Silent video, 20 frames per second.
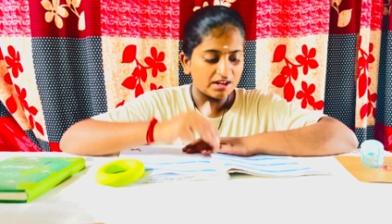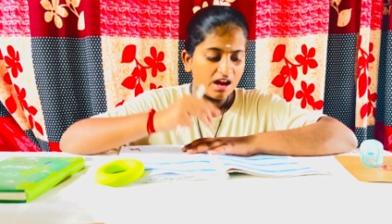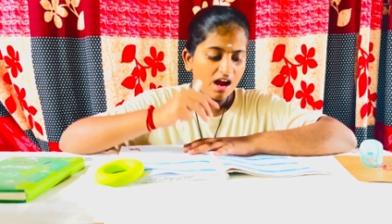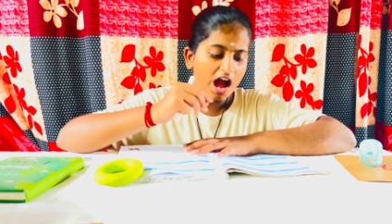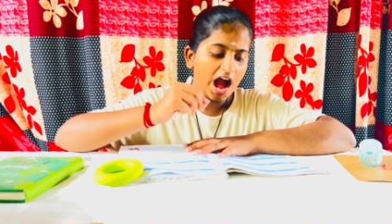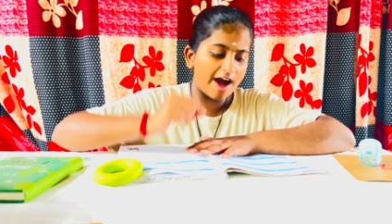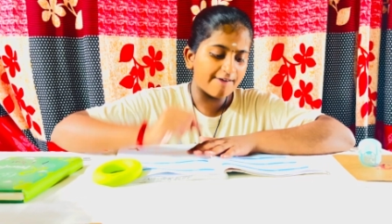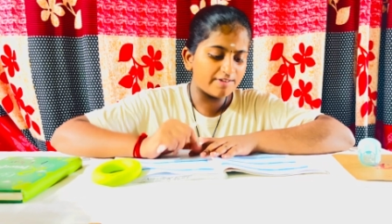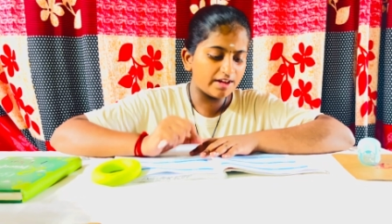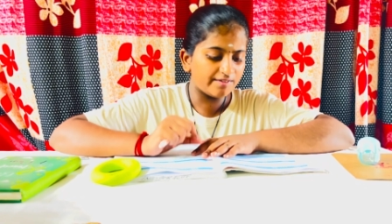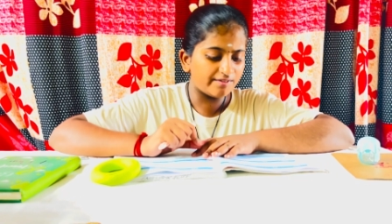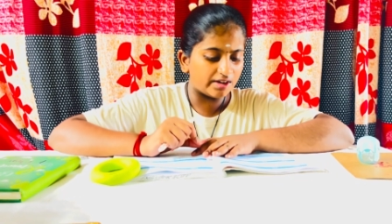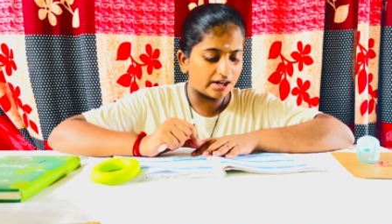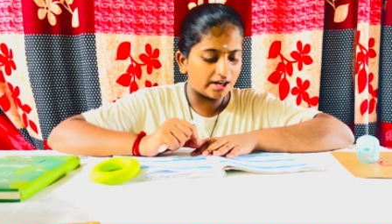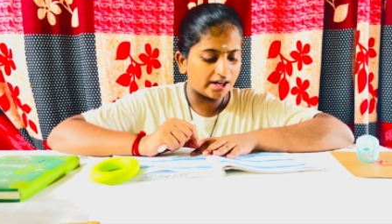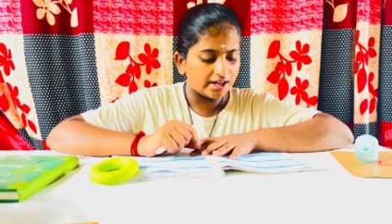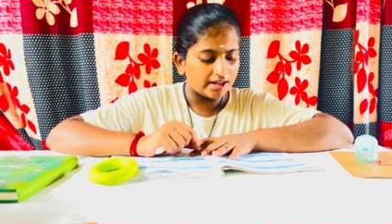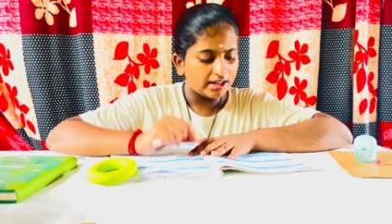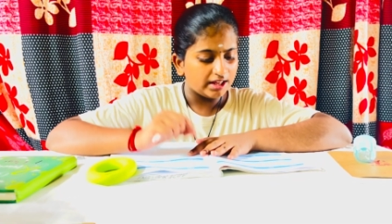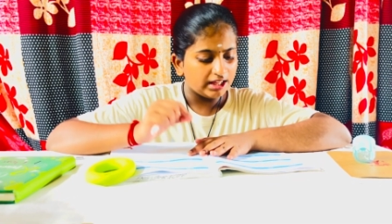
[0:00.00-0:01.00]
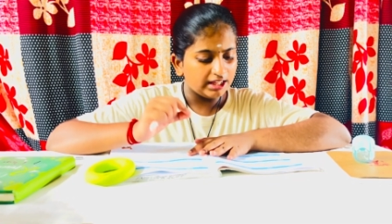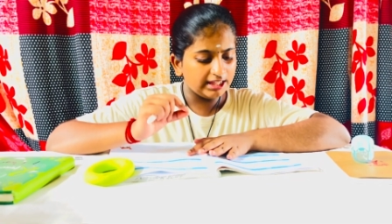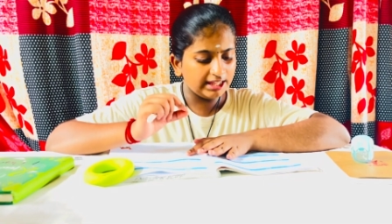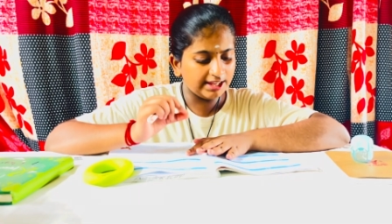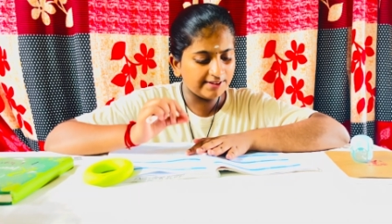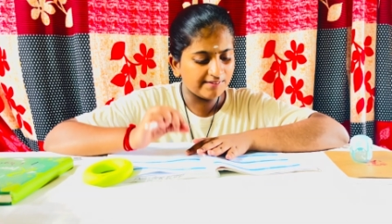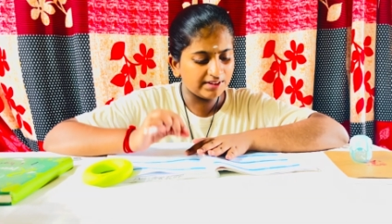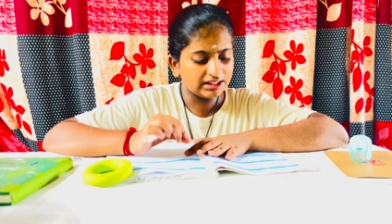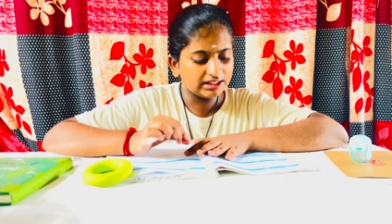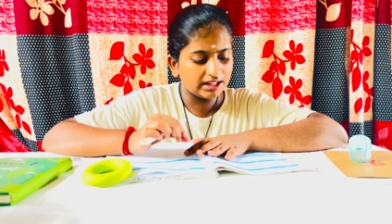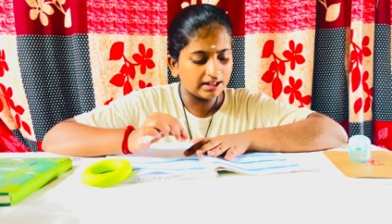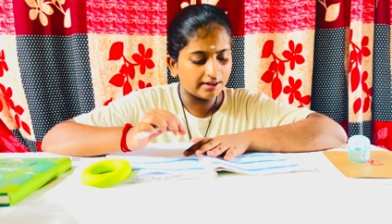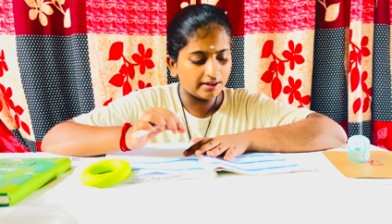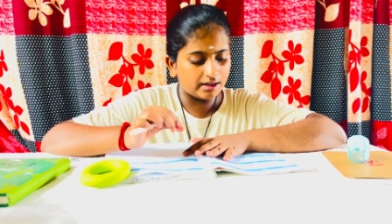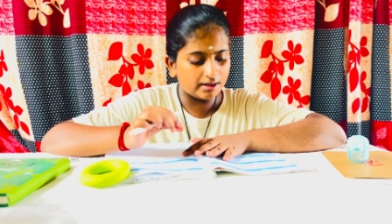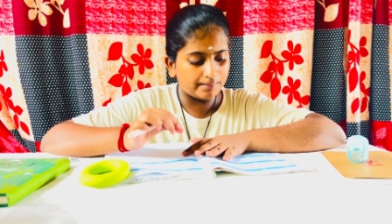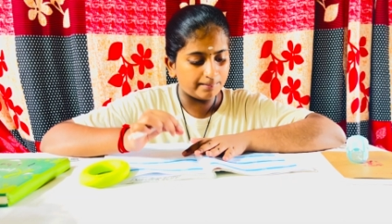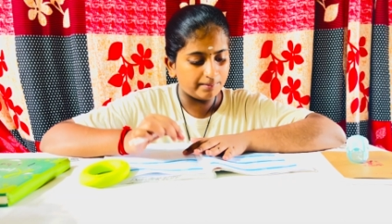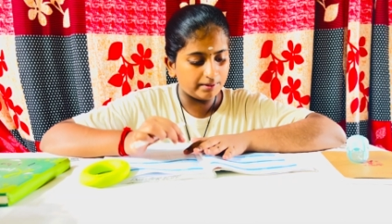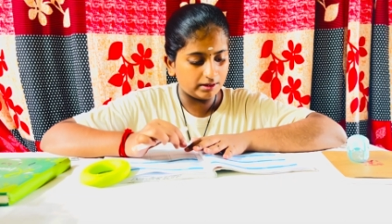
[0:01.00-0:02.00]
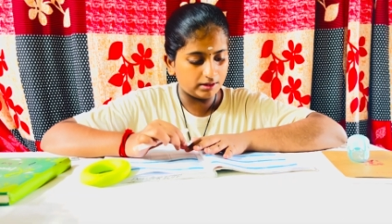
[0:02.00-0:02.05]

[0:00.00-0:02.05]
However, even